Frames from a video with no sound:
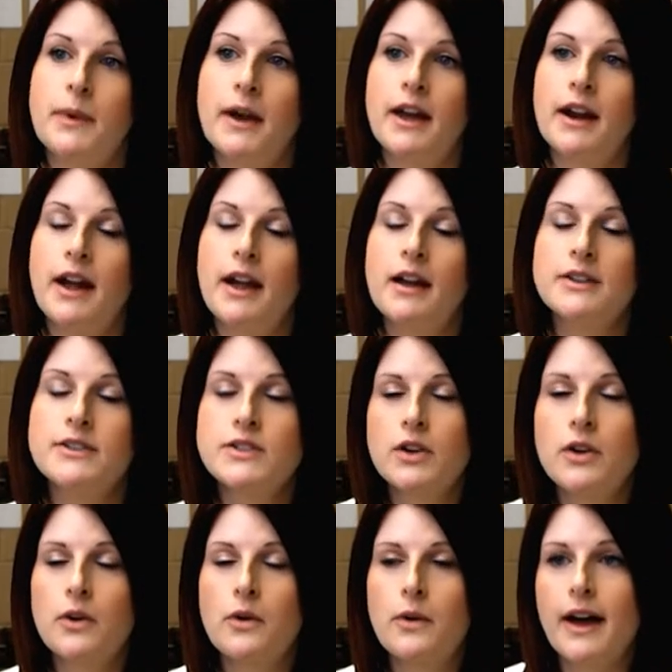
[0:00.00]
but I
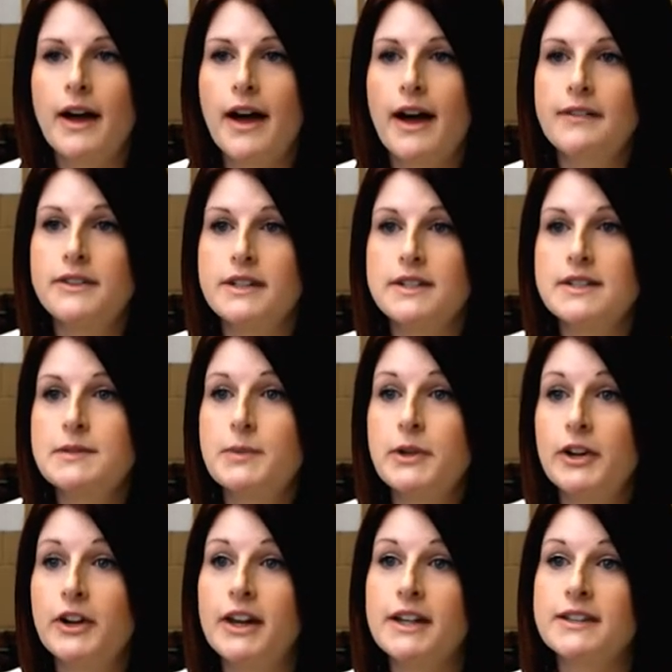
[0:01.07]
also have the
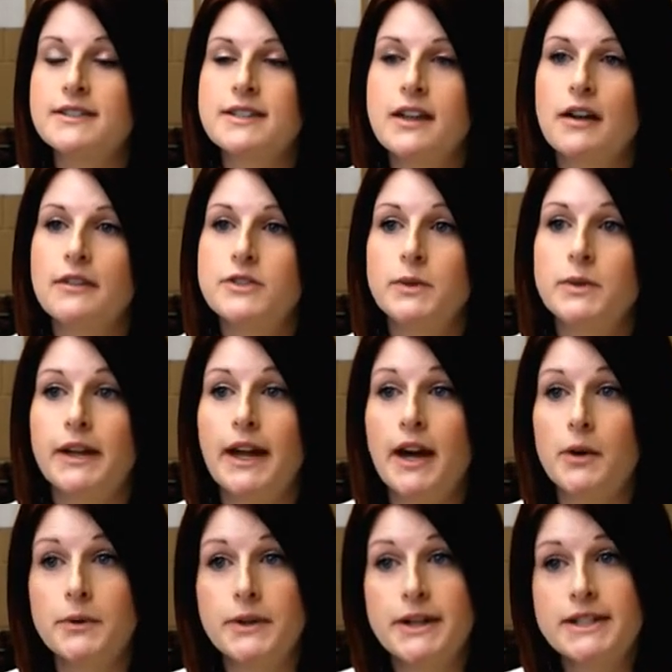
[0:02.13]
experience of doing
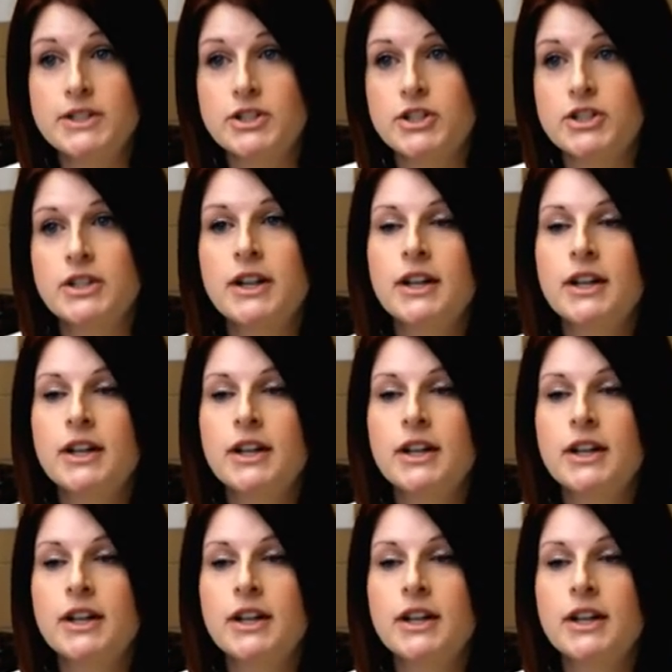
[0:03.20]
outreach.